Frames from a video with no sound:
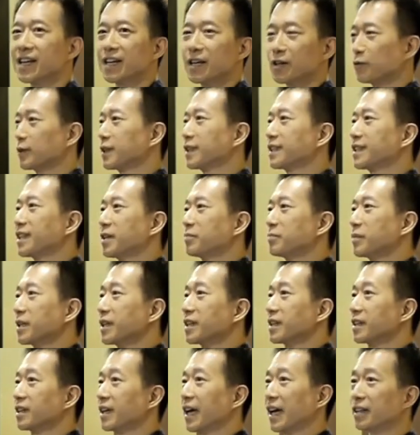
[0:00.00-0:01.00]
whether that be
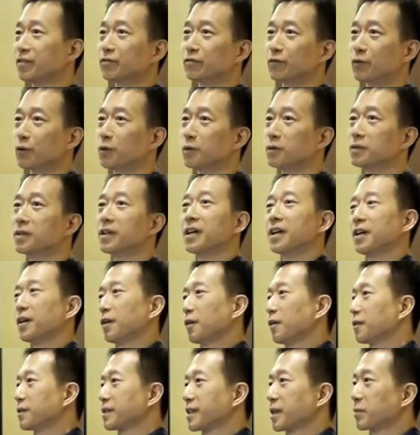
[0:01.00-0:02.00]
a handphone
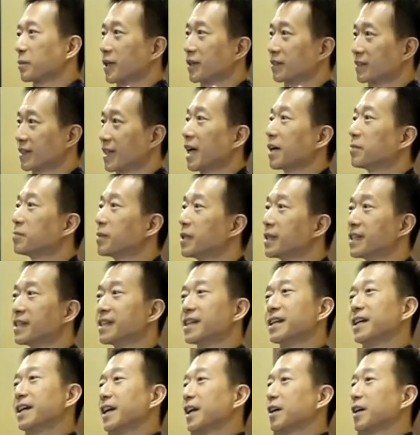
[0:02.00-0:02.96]
or some kind of tablet,